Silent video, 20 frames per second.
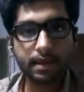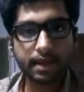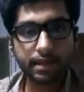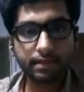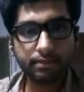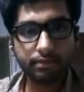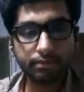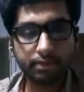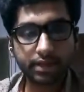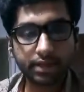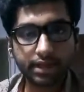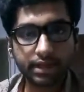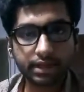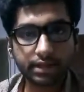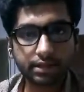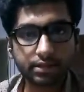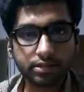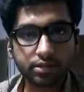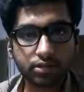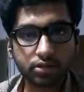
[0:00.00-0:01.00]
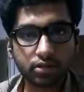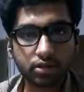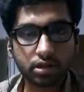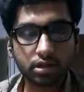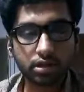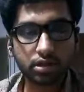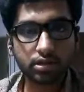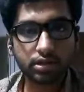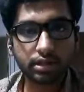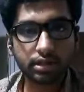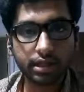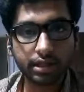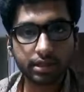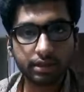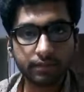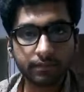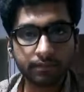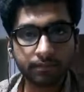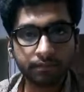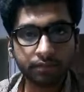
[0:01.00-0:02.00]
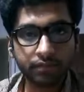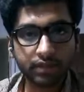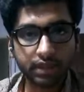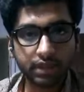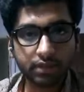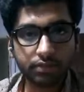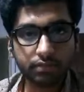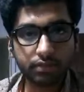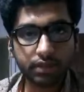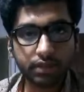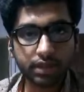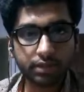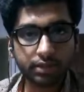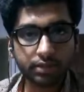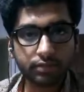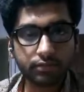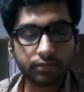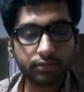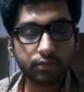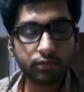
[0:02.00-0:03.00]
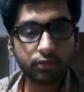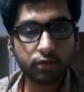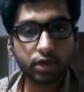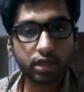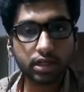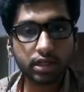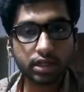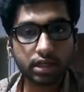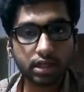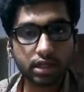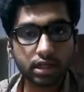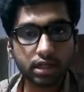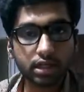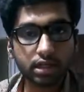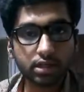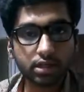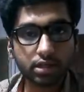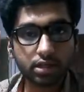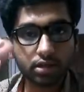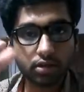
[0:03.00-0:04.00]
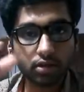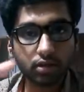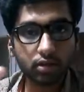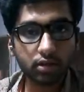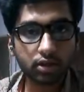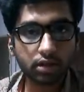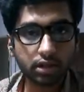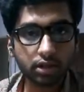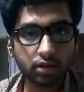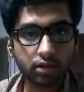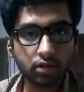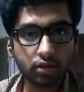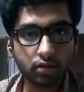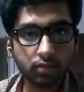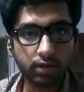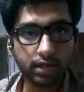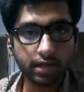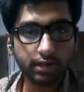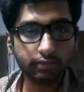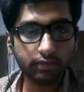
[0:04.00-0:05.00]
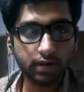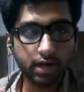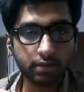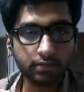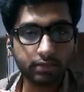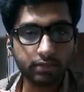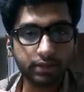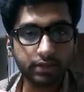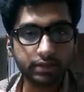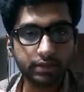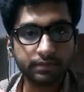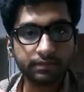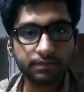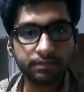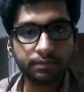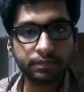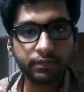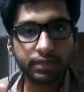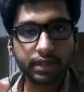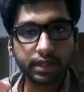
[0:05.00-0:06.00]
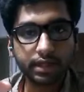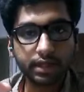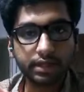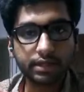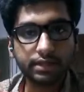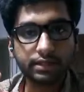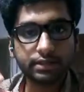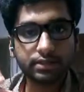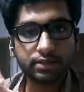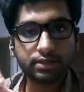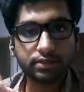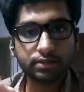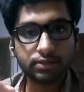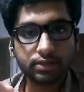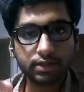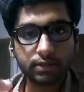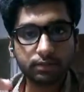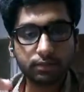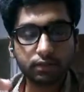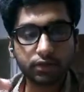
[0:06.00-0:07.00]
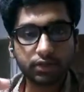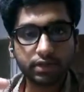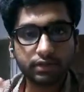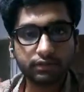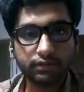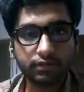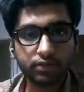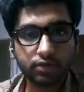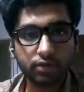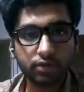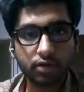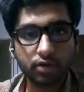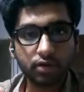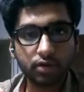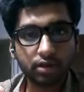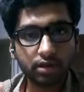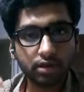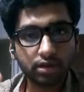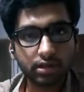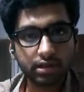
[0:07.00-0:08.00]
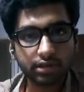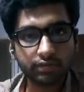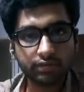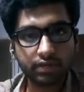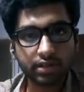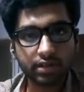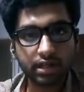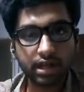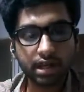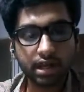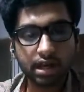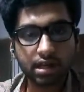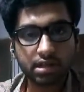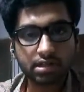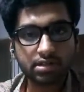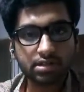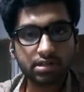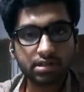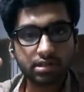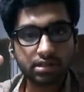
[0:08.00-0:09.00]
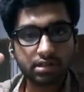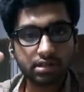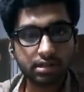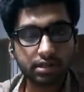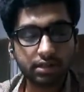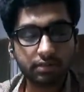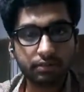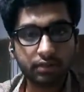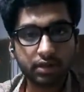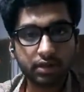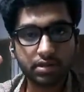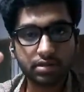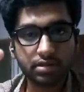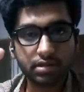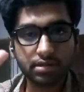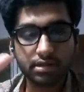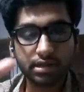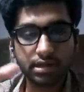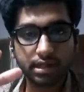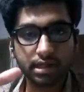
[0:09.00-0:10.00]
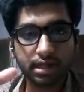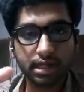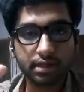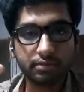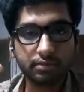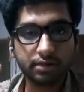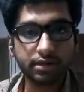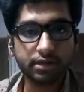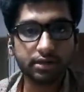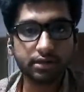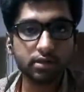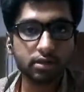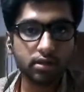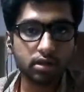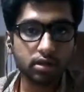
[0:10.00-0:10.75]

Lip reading: and make it sure that it may work in all the global environment and it is supportive to all the different harsh temperatures and climate,